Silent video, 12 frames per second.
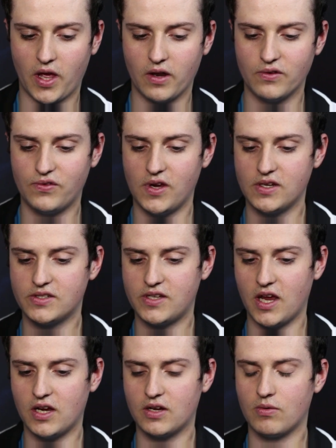I don't think
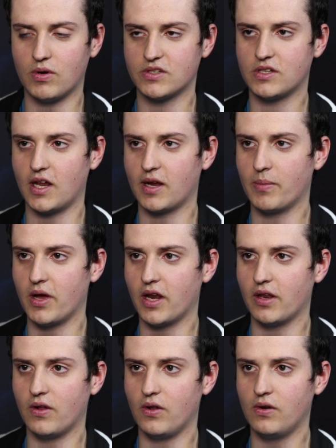Steak was like bad
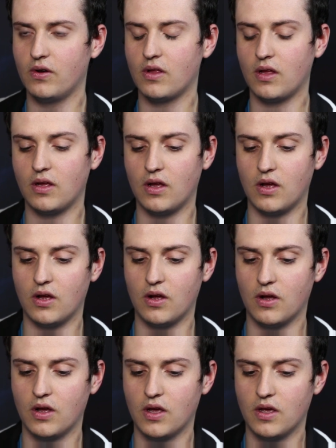at all.
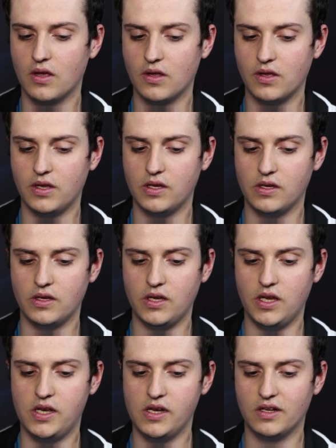Uh,
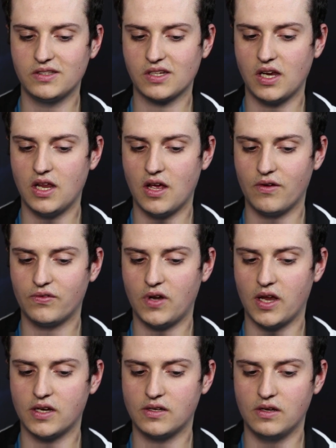he didn't really have
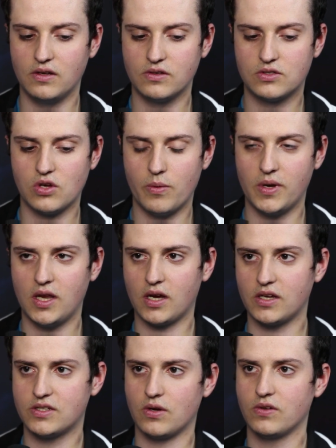like so many
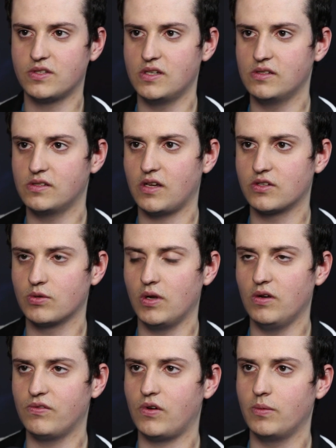resources as
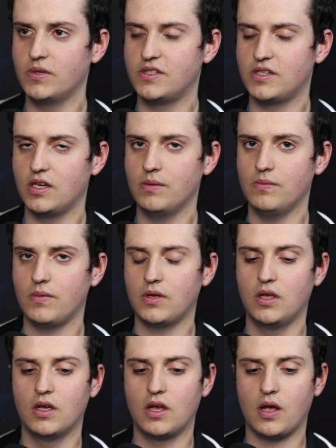well from his team.
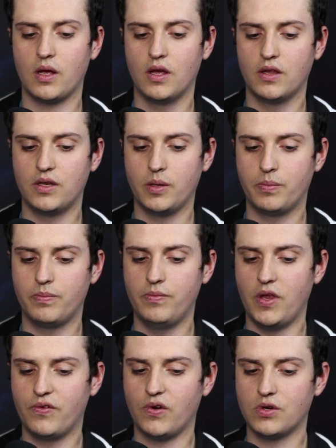They,
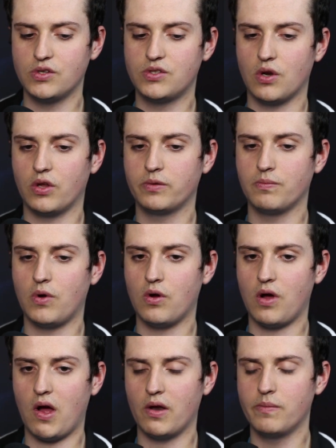they focused a lot
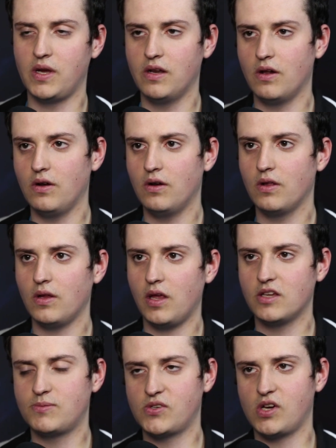more on middle,
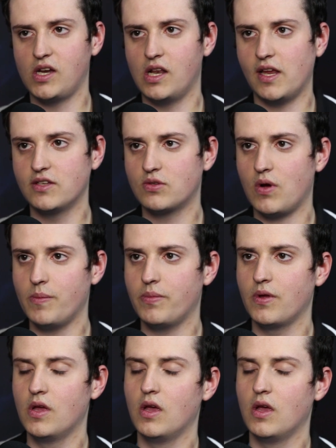especially in lane swap.